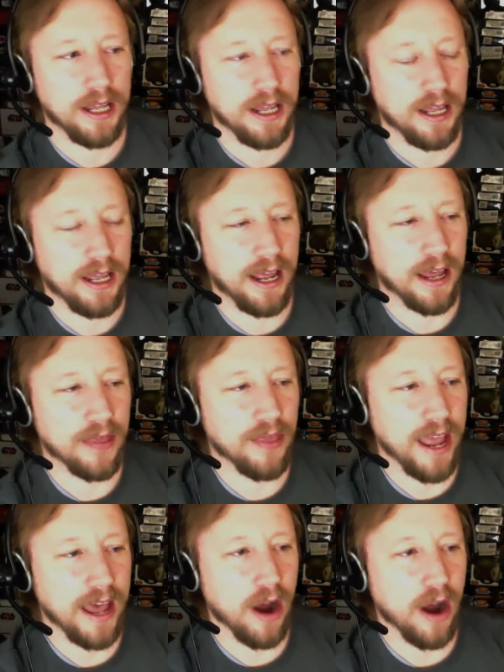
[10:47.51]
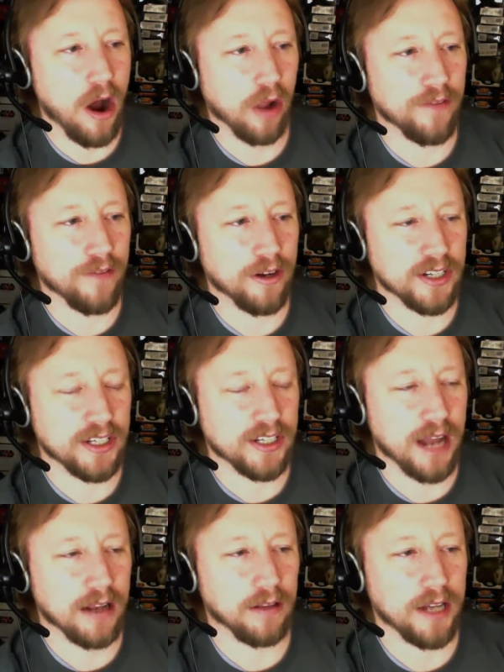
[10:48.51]
and they had all of their
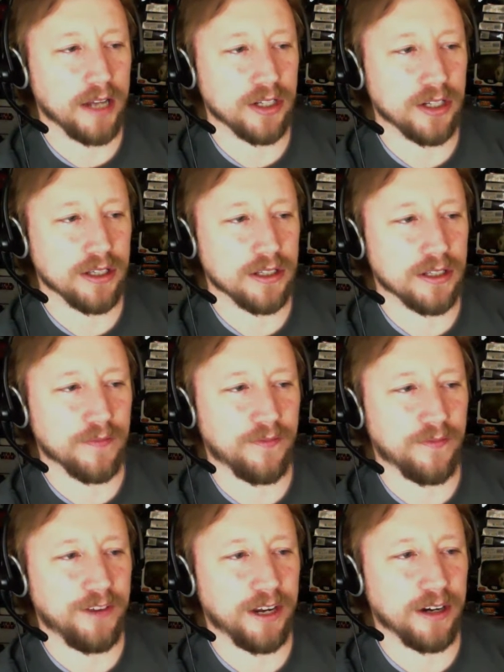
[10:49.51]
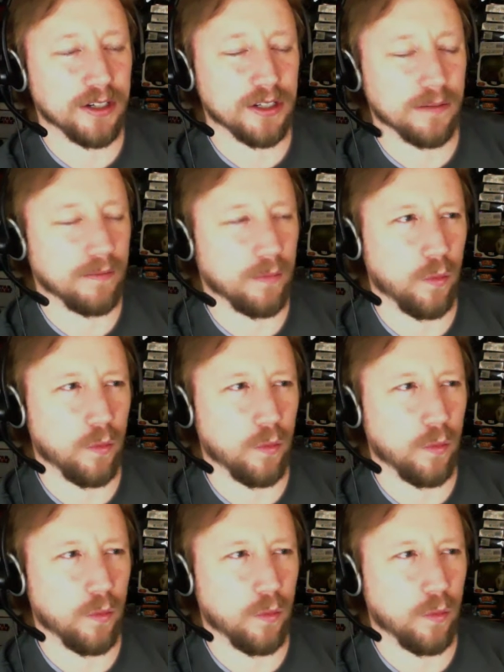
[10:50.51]
Saga Legends figures,